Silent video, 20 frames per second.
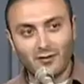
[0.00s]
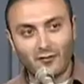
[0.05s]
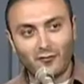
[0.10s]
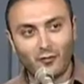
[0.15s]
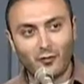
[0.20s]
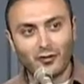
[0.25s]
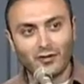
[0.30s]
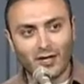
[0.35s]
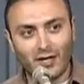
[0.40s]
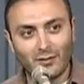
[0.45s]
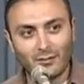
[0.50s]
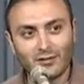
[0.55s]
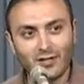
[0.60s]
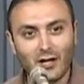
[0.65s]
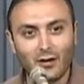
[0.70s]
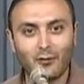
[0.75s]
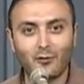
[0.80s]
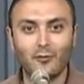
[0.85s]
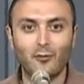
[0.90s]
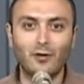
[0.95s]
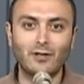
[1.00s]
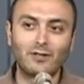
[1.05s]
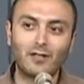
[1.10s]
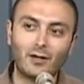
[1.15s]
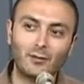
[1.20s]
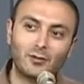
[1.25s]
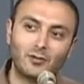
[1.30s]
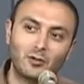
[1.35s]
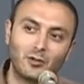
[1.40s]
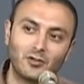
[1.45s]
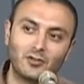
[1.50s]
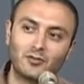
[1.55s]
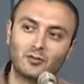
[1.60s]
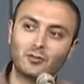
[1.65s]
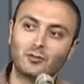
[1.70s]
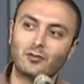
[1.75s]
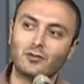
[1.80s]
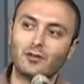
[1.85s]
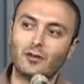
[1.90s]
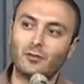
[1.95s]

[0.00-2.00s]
four times out. One time he took us to an